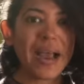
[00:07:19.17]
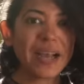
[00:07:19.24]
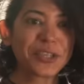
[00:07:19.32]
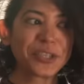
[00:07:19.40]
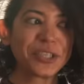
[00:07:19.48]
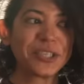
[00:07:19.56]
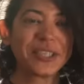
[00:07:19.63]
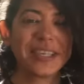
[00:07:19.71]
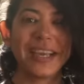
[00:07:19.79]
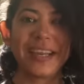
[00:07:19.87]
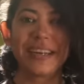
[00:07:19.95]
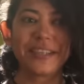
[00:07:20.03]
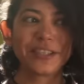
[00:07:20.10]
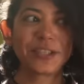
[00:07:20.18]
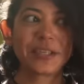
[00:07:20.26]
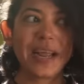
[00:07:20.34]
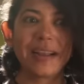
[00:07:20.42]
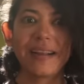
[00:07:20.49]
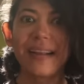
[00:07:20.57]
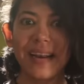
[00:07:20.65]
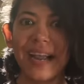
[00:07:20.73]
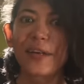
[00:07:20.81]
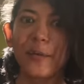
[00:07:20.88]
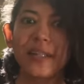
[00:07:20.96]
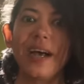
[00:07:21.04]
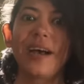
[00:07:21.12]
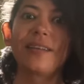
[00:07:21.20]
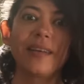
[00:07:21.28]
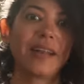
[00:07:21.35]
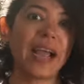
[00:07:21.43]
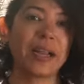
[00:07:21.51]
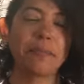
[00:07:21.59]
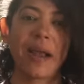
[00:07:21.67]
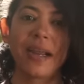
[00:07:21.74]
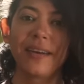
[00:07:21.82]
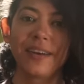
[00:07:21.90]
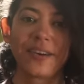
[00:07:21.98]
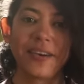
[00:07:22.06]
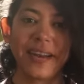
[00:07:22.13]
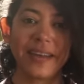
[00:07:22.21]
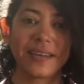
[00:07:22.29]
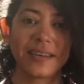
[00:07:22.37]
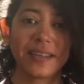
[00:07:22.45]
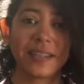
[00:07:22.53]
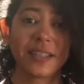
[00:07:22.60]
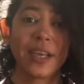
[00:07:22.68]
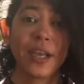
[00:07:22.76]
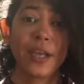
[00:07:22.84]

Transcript: passions, and just like connect with other like minded creators.